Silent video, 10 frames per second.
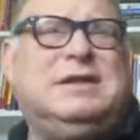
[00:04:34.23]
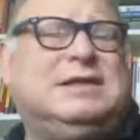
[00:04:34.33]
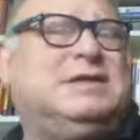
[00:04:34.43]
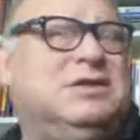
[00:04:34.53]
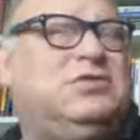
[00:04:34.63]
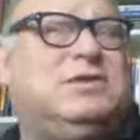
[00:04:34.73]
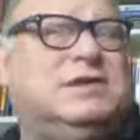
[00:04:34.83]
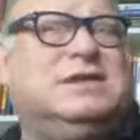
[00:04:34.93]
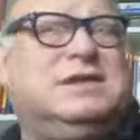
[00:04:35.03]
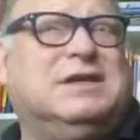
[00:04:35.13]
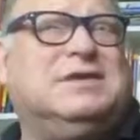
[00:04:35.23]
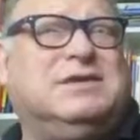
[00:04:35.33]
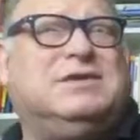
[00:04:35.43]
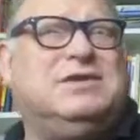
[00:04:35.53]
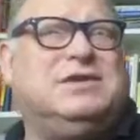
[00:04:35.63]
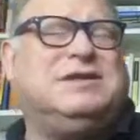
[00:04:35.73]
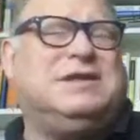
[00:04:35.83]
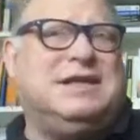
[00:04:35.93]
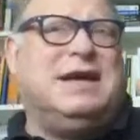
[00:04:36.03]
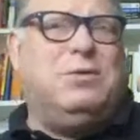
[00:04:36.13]
That's an interesting thing, because they suggest
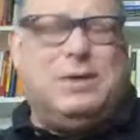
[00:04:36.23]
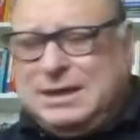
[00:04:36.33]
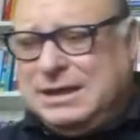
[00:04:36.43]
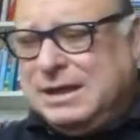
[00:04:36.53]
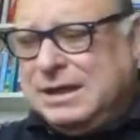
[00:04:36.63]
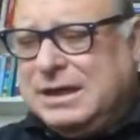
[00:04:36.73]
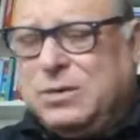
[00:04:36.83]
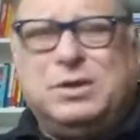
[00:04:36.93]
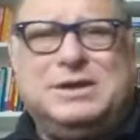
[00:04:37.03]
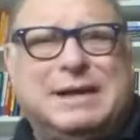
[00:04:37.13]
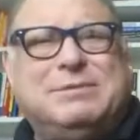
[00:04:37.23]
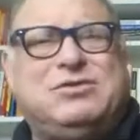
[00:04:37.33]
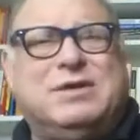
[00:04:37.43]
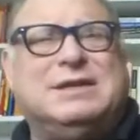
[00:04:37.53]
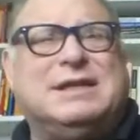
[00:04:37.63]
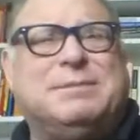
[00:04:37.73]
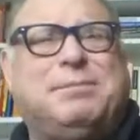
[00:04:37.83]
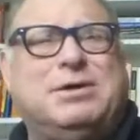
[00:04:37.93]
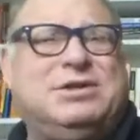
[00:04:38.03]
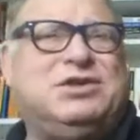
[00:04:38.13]
that that one will demonstrate that the
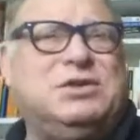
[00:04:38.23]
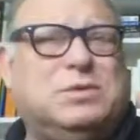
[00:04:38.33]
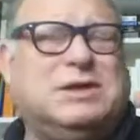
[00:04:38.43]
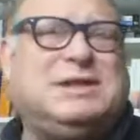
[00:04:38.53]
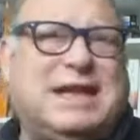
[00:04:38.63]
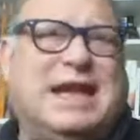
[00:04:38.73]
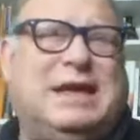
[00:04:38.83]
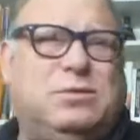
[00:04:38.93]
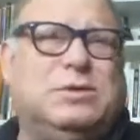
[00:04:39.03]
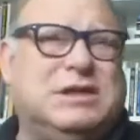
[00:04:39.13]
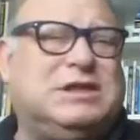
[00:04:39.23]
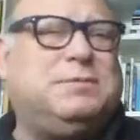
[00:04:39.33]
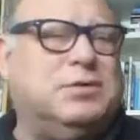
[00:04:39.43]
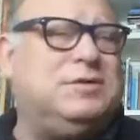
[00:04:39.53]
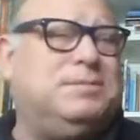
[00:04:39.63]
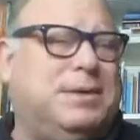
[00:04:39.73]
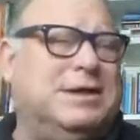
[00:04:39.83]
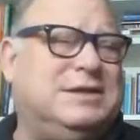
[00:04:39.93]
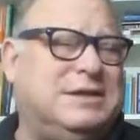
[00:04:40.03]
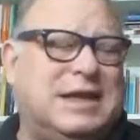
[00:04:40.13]
partition works and will expose
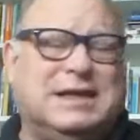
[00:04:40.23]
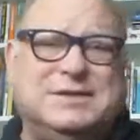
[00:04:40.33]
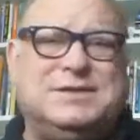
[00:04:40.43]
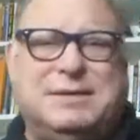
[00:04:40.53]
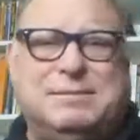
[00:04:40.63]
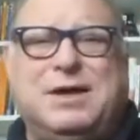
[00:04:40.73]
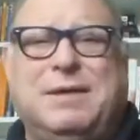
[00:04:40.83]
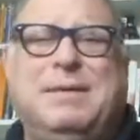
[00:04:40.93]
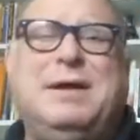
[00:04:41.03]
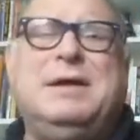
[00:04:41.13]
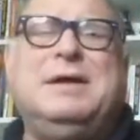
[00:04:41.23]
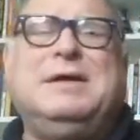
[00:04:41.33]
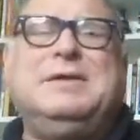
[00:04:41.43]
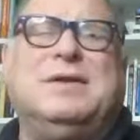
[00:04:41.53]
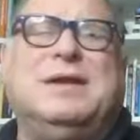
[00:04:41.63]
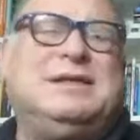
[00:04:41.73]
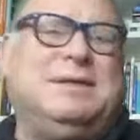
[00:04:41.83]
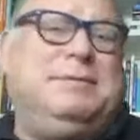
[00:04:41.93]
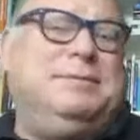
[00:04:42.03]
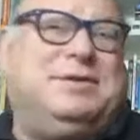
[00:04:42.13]
bugs at the same time. So that's,
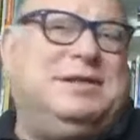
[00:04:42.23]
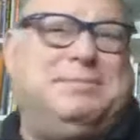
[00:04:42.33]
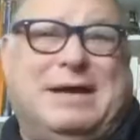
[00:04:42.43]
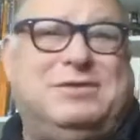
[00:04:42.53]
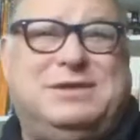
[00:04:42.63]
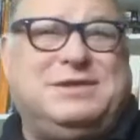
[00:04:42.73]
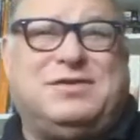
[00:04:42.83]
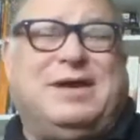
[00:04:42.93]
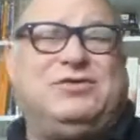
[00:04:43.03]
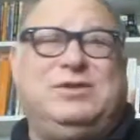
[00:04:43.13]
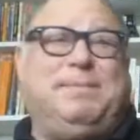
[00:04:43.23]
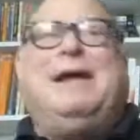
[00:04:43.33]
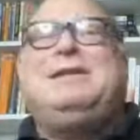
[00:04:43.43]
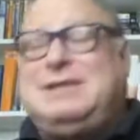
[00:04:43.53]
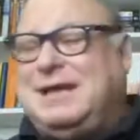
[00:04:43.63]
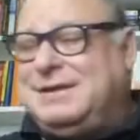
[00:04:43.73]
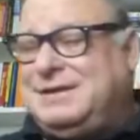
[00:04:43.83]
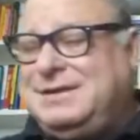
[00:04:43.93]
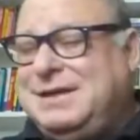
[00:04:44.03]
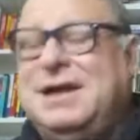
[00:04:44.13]
some people think boundary tests are actually the best
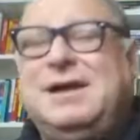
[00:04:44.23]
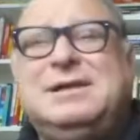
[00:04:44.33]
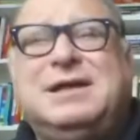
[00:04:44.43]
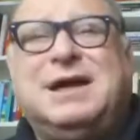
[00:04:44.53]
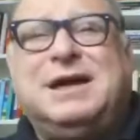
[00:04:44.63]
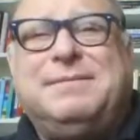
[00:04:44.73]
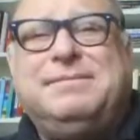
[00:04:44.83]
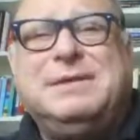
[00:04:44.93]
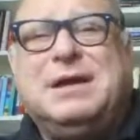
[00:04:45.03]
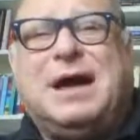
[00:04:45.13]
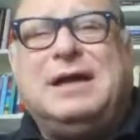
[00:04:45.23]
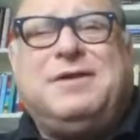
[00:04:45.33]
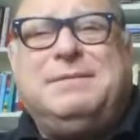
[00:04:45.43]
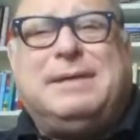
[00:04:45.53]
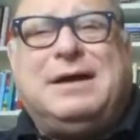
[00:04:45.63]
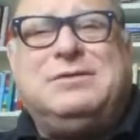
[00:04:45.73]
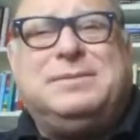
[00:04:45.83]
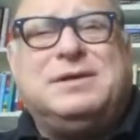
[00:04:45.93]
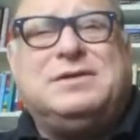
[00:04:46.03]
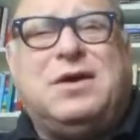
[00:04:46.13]
tests. I find boundary
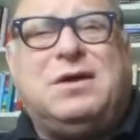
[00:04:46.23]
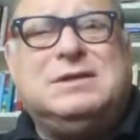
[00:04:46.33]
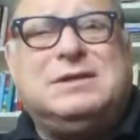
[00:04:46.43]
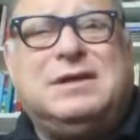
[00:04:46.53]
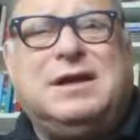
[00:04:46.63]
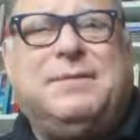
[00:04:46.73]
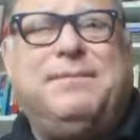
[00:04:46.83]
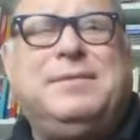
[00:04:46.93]
bugs all the time.